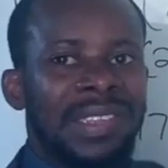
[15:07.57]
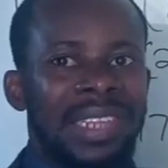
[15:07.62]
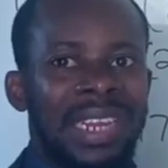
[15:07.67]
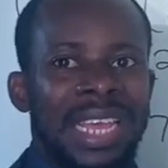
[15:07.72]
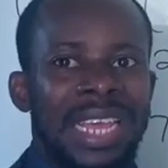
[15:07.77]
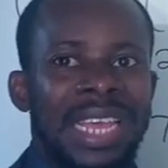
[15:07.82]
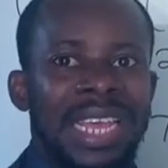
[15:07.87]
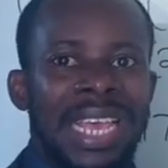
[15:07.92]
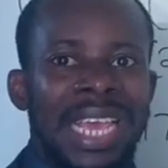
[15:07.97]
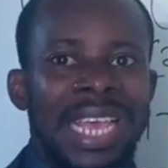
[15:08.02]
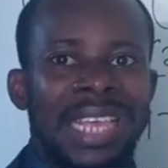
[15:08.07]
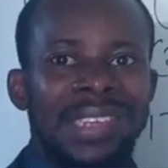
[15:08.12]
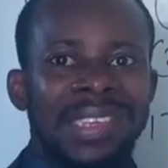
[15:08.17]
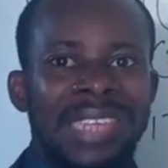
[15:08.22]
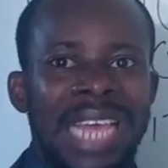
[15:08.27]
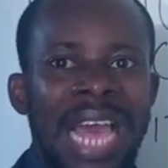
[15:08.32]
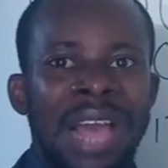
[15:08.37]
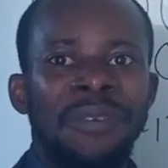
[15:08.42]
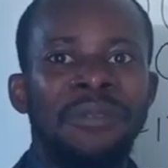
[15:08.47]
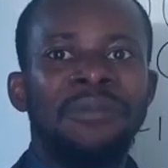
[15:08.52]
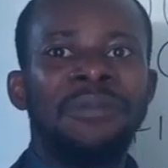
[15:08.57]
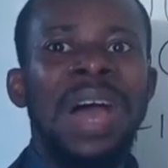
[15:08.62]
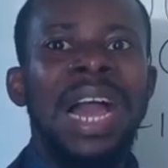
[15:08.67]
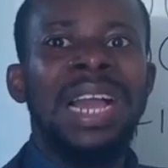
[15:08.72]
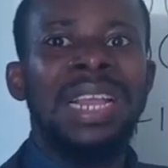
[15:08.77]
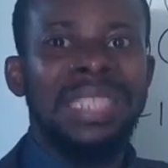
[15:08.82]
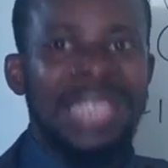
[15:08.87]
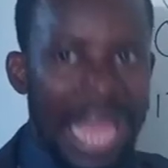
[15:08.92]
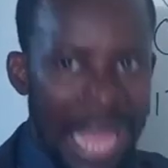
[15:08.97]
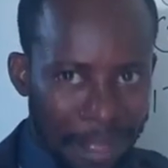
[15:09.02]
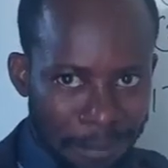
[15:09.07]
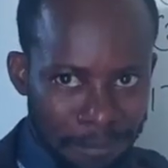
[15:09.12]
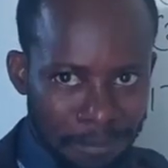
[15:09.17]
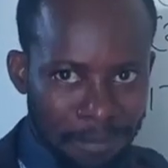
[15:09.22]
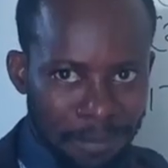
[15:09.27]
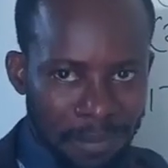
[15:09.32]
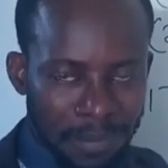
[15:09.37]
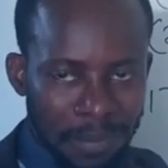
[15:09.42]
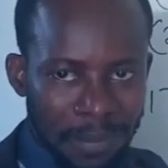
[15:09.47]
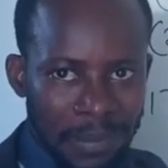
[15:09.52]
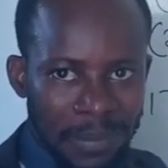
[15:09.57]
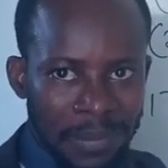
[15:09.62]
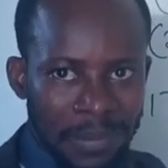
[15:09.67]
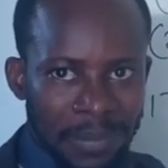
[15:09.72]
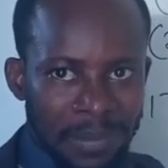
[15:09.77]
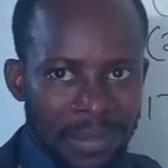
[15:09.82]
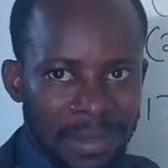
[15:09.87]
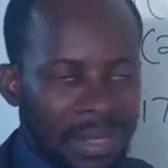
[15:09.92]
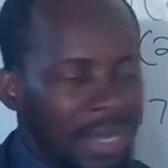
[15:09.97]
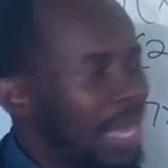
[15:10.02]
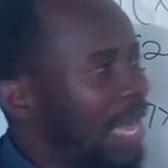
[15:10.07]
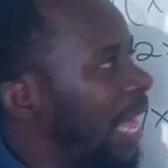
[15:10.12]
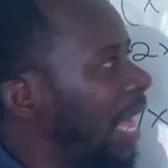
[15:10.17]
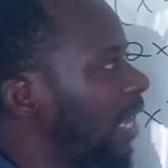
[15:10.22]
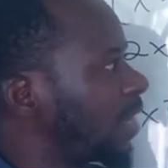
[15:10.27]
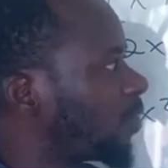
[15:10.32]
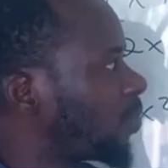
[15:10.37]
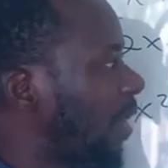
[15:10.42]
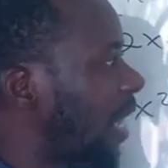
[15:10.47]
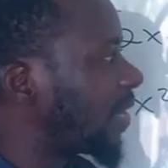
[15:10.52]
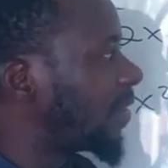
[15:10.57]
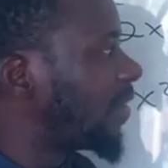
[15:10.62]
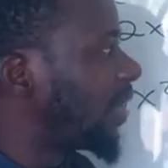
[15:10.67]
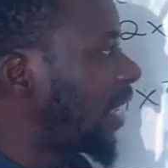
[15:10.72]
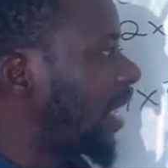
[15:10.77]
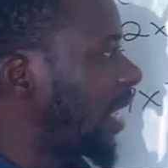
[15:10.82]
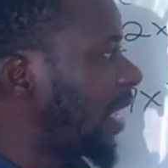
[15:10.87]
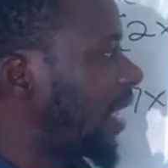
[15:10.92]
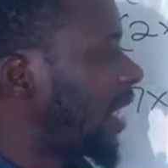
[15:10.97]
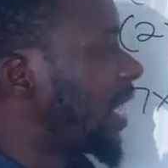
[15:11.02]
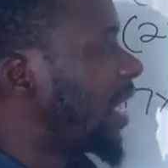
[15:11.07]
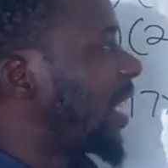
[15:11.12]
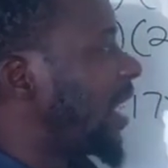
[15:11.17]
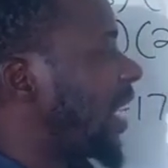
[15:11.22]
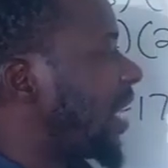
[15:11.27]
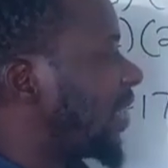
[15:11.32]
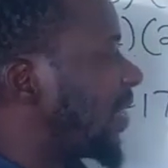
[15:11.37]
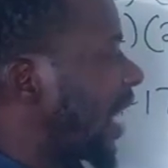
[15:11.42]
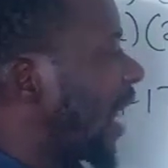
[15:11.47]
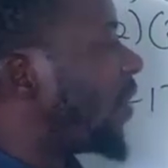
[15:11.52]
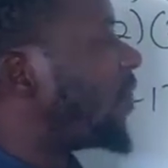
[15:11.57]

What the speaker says: 3 is a factor. X plus 3 is a